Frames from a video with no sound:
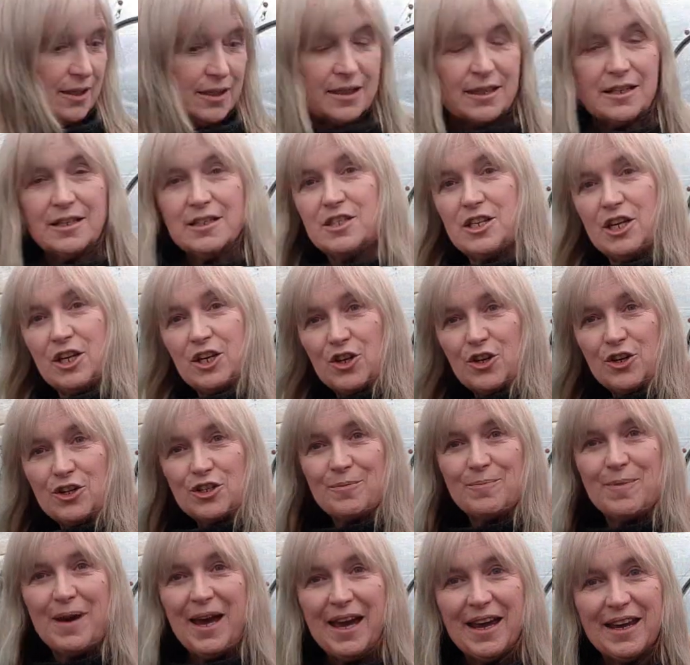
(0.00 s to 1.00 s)
continue
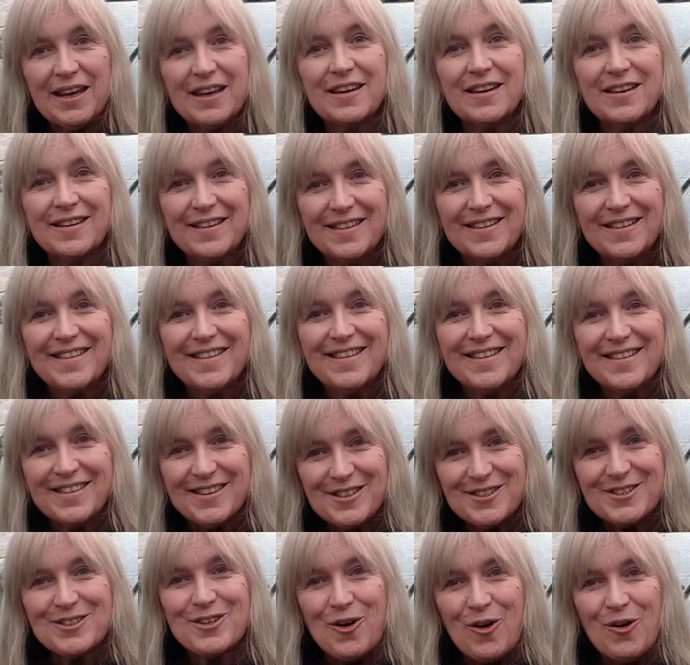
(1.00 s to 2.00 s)
to make
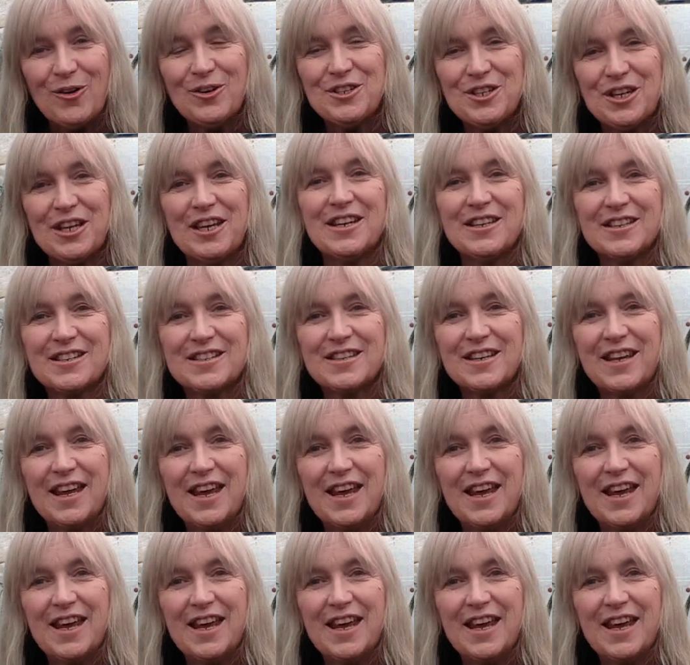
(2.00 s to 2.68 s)
this content.